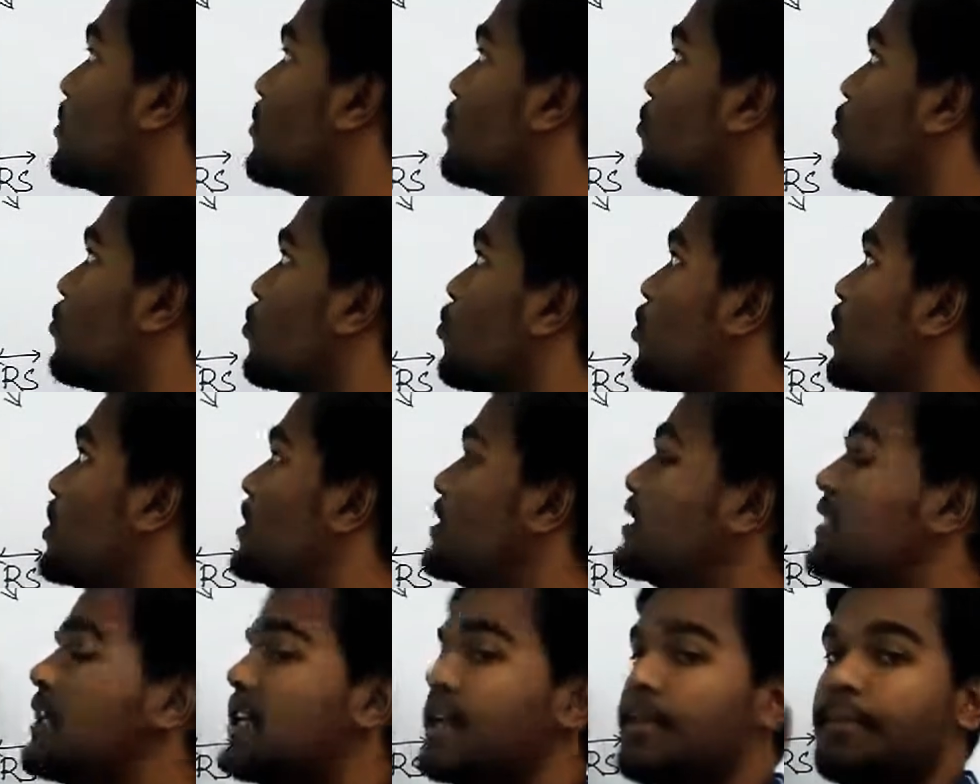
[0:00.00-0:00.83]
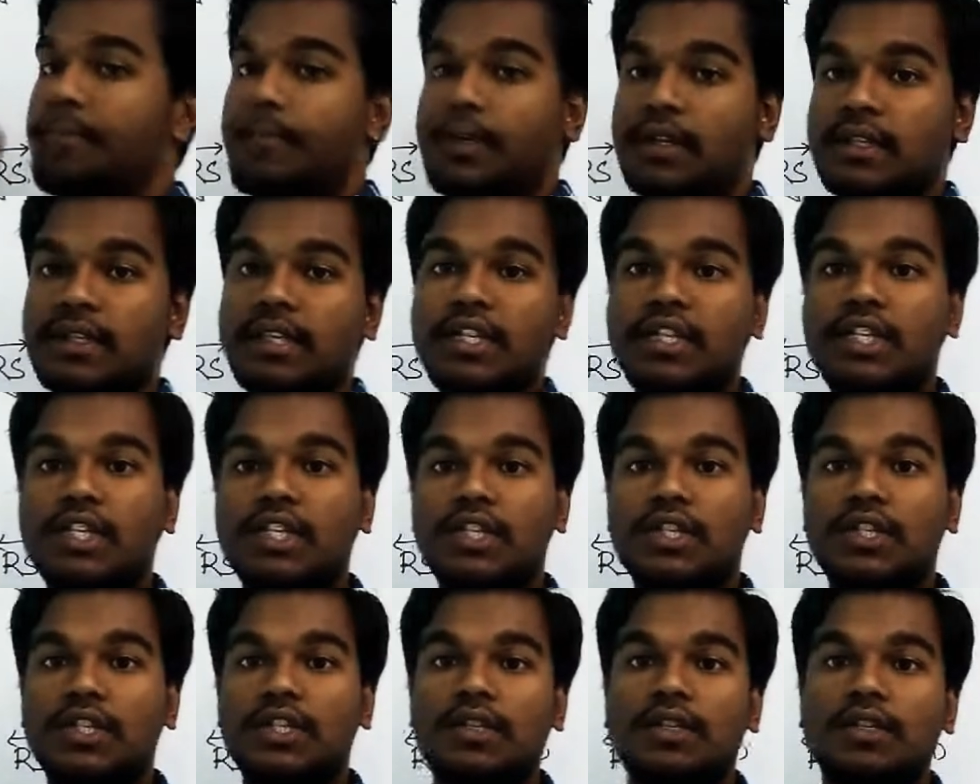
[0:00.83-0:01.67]
what is the
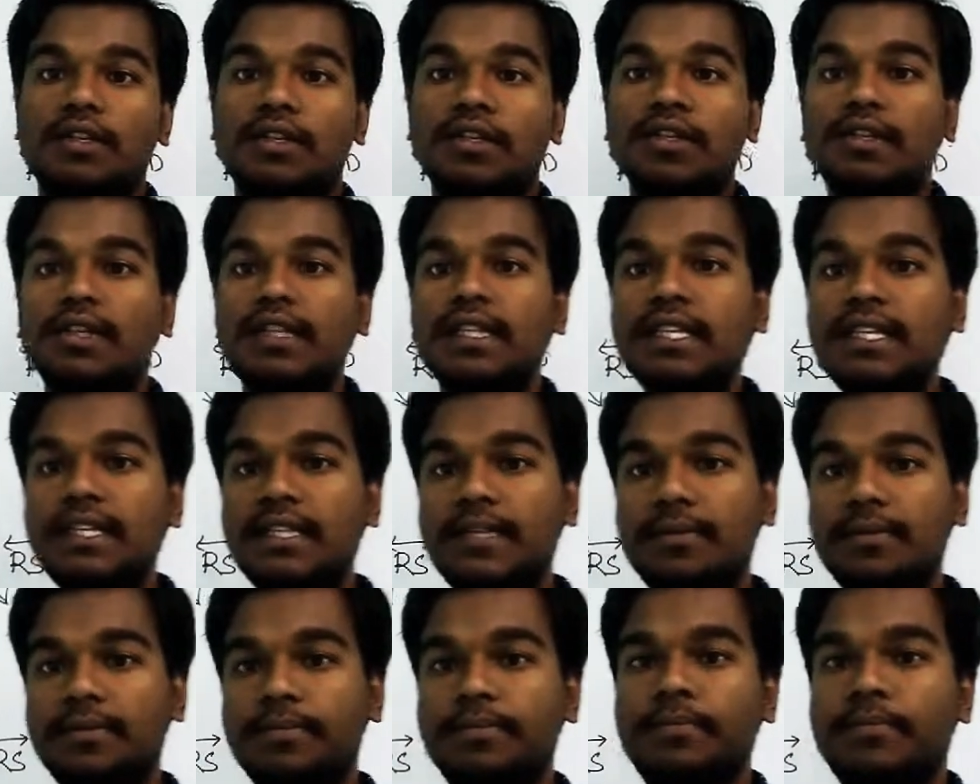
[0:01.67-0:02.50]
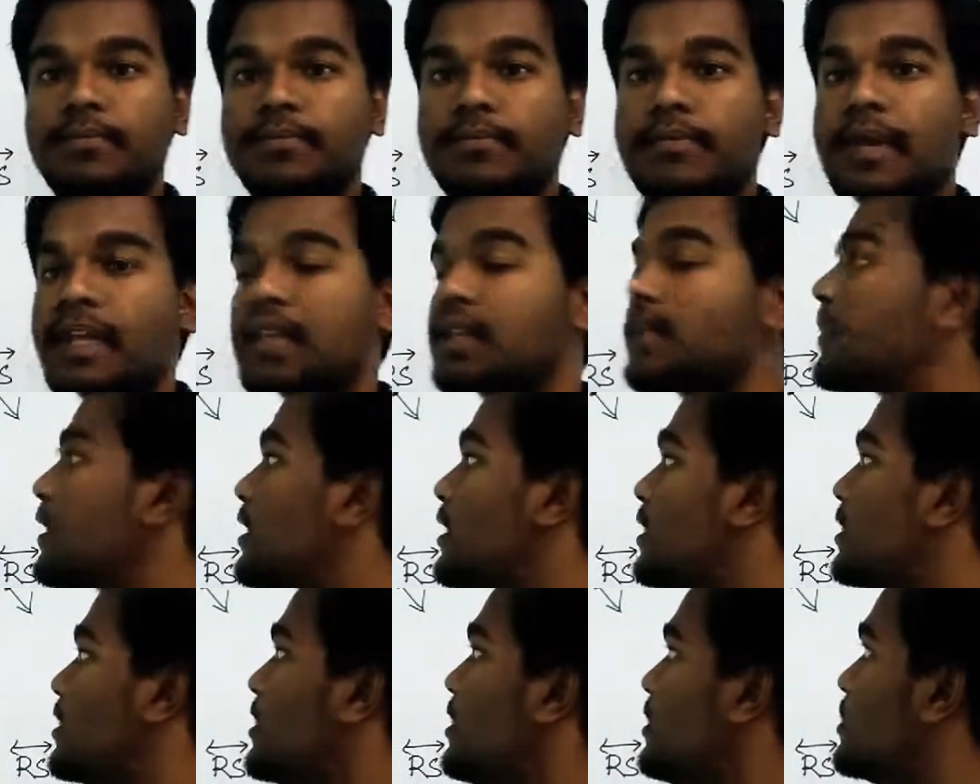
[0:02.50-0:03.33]
representation? In this
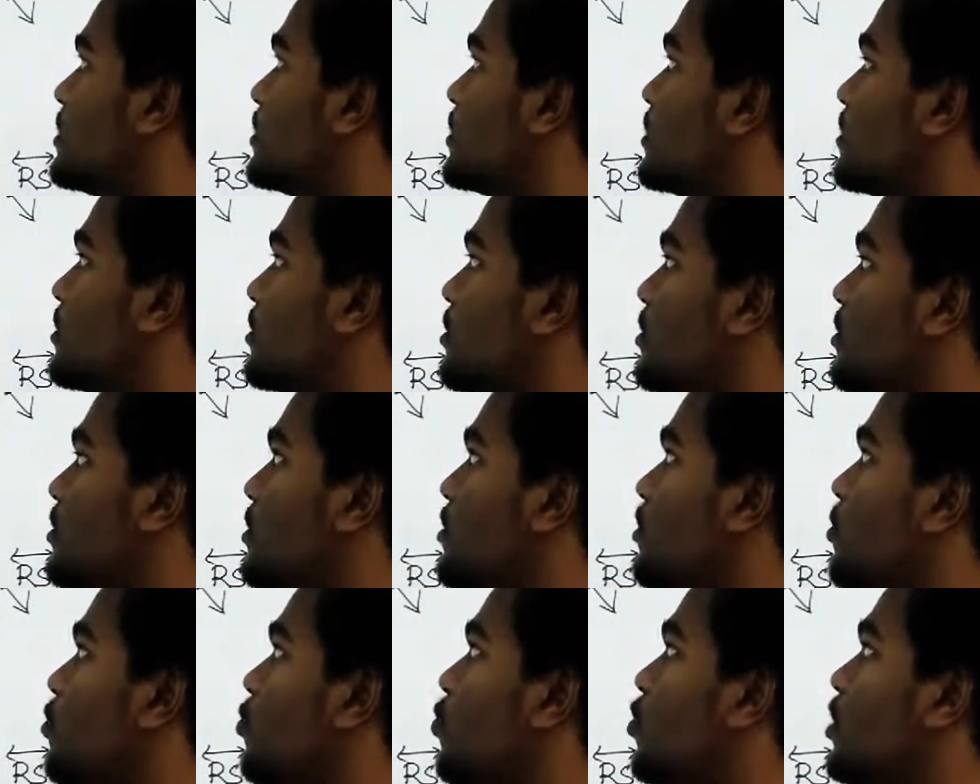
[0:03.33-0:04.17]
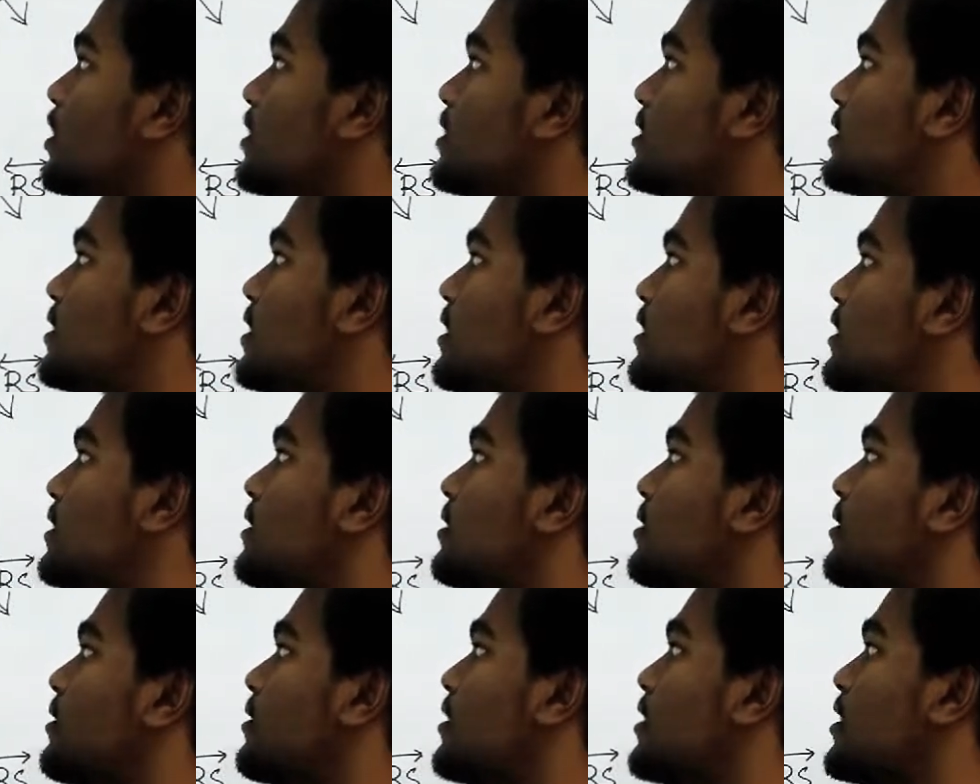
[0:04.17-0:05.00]
mathematics, what is the
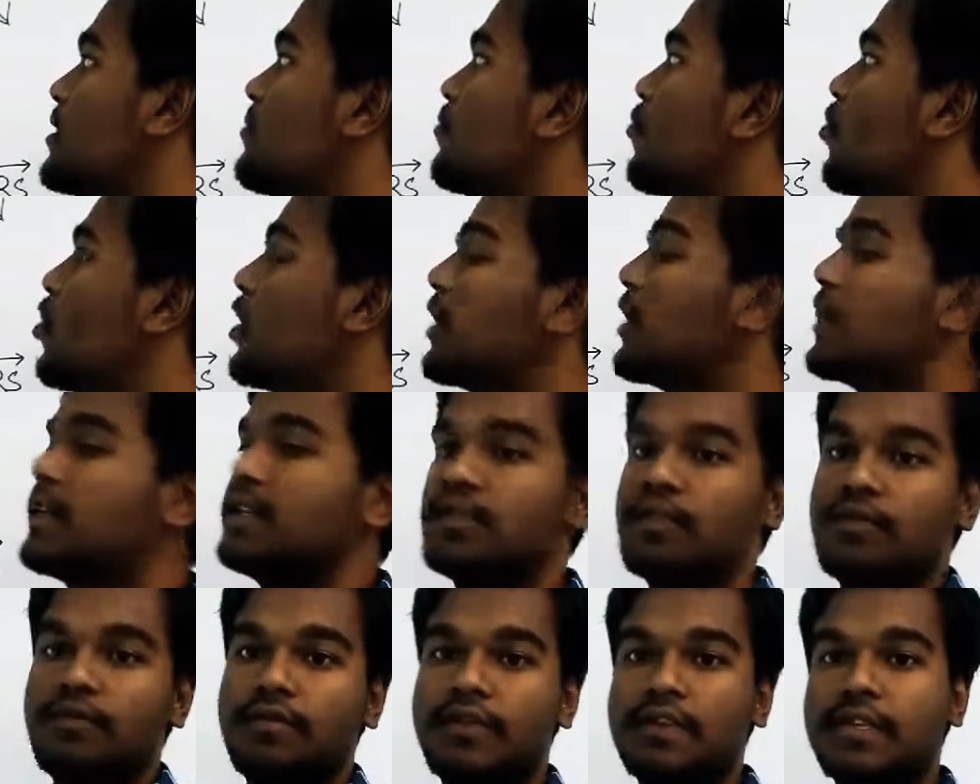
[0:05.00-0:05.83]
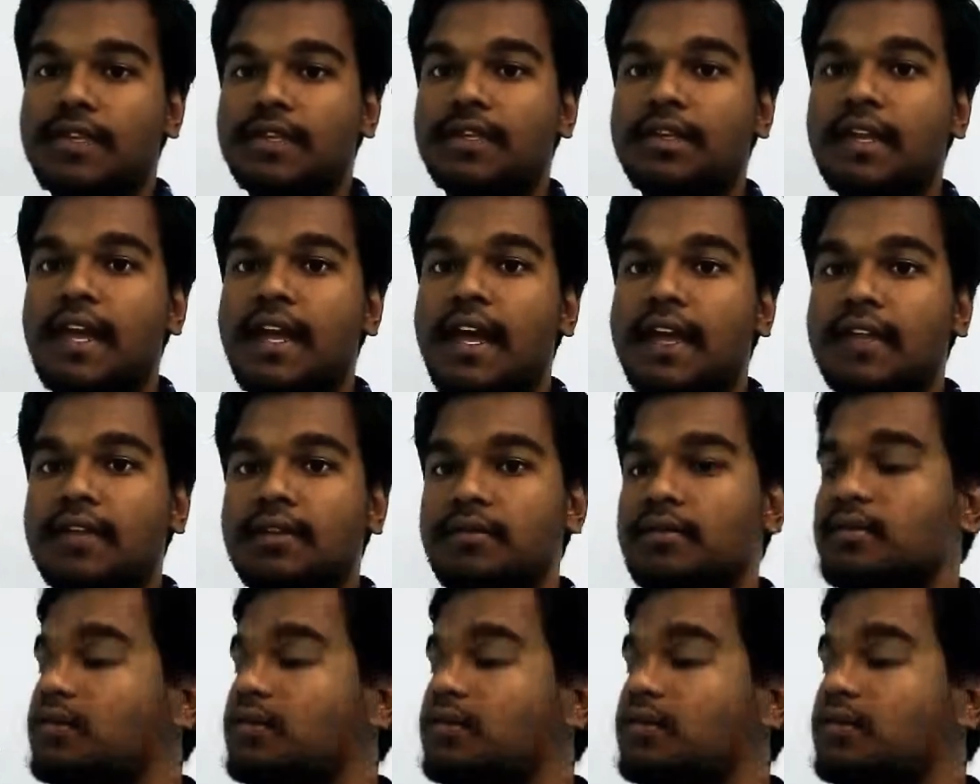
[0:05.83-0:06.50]
importance of this line